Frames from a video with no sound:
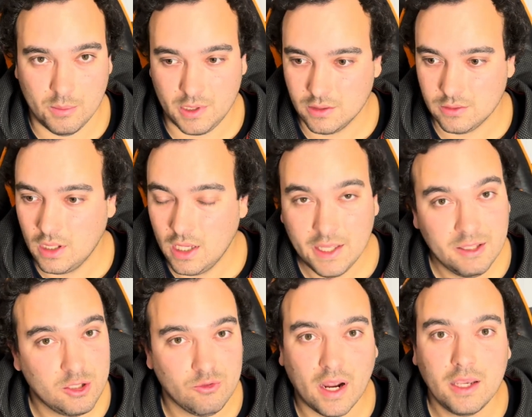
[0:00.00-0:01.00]
Because
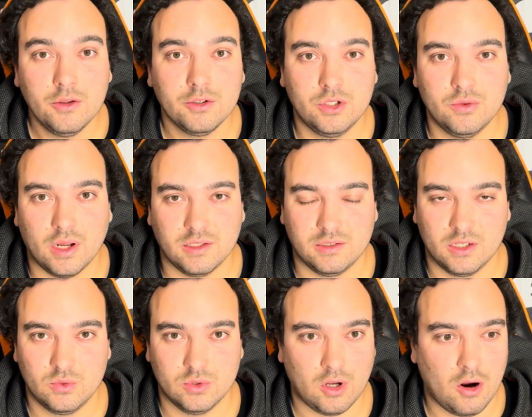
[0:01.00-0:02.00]
the regular
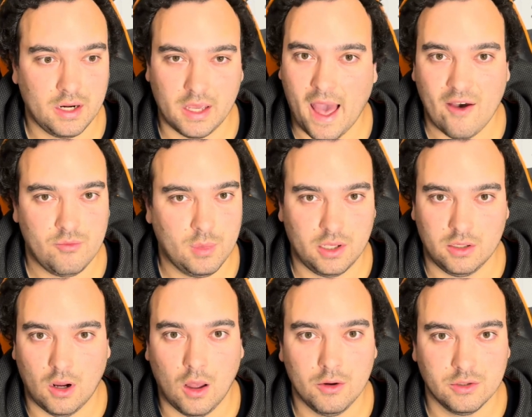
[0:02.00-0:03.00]
296 was already
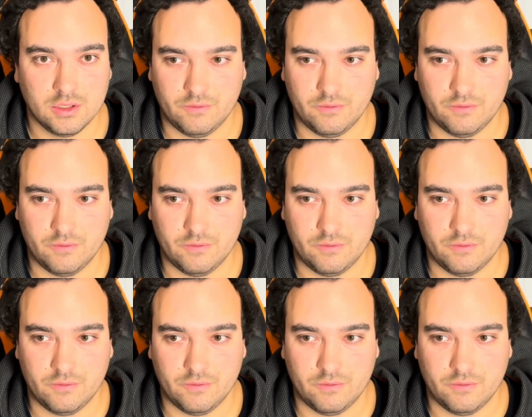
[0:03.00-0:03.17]
$500,000.